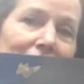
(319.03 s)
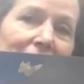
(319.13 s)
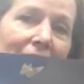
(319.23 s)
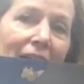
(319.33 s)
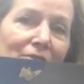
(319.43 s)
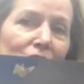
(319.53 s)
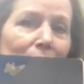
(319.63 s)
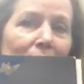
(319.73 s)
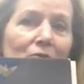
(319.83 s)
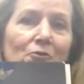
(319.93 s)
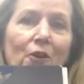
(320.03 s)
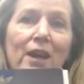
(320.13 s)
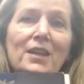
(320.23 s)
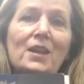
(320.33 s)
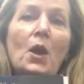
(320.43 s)
didn't have to be
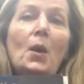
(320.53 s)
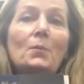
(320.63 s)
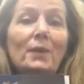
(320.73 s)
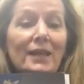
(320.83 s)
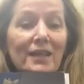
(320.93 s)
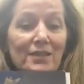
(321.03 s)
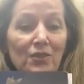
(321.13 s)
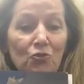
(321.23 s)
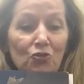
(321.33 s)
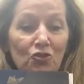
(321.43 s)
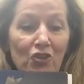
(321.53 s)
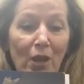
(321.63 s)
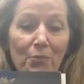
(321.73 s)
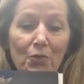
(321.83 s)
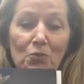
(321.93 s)
afraid because their
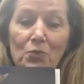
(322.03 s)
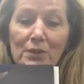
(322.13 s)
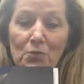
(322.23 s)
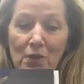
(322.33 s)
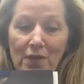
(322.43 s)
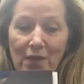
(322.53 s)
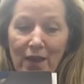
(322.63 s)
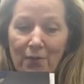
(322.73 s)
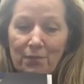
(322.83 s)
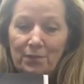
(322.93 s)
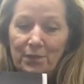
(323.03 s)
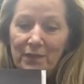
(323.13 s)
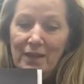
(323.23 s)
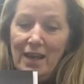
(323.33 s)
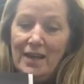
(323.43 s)
shepherd was with them.
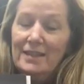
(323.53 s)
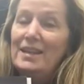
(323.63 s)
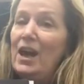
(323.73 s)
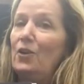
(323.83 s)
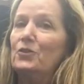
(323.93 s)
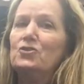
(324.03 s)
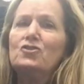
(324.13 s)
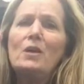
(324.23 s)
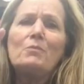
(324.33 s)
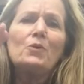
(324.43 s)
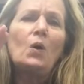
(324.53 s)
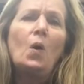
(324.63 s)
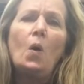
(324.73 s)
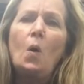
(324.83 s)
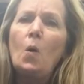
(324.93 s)
Now, the shepherd
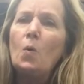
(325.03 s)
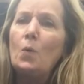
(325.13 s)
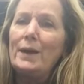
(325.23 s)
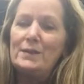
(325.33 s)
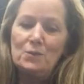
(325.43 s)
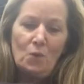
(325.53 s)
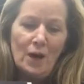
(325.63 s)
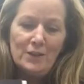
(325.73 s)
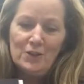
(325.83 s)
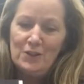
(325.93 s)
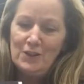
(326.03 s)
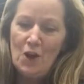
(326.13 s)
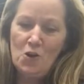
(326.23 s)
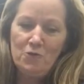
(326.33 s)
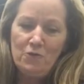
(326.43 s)
always watches
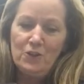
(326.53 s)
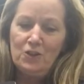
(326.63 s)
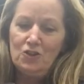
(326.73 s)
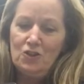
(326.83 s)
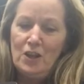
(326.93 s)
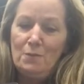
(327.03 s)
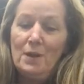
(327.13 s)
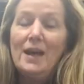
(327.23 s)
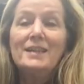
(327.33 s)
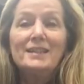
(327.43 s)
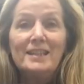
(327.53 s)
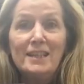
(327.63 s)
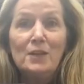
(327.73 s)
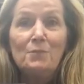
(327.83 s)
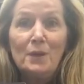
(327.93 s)
over the sheep to
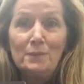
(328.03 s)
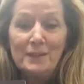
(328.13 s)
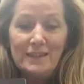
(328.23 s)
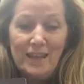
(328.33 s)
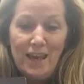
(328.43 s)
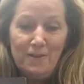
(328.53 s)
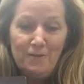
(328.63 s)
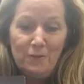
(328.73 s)
keep them safe.